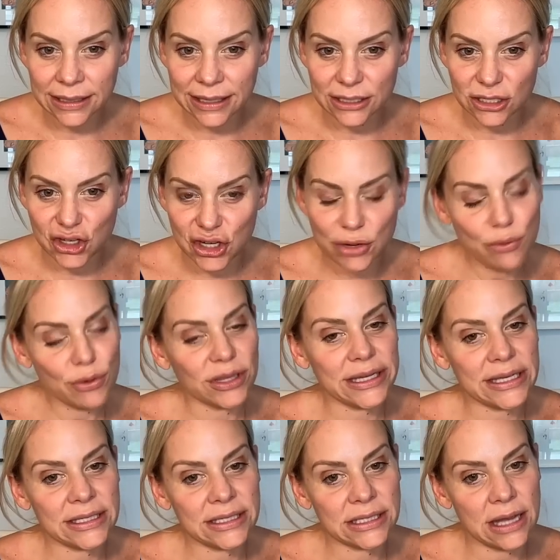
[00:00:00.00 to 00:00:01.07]
because she
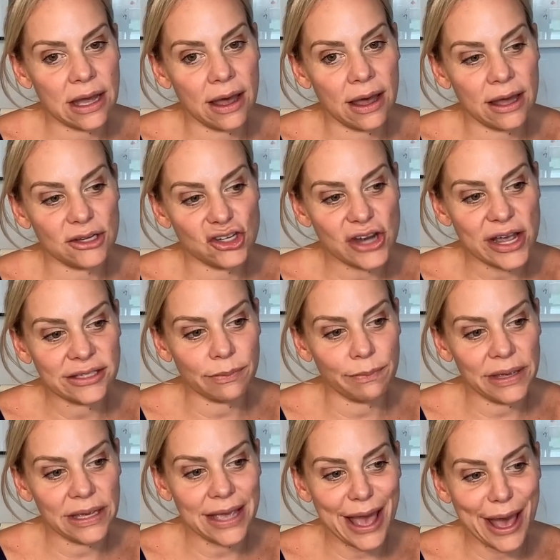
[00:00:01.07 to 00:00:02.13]
released a Jess
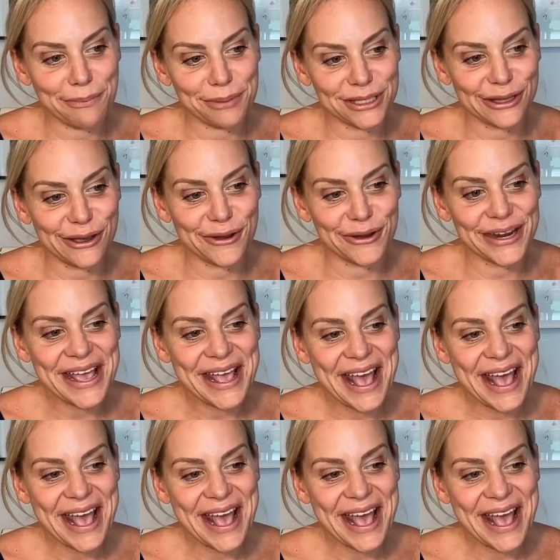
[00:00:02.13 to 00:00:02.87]
B episode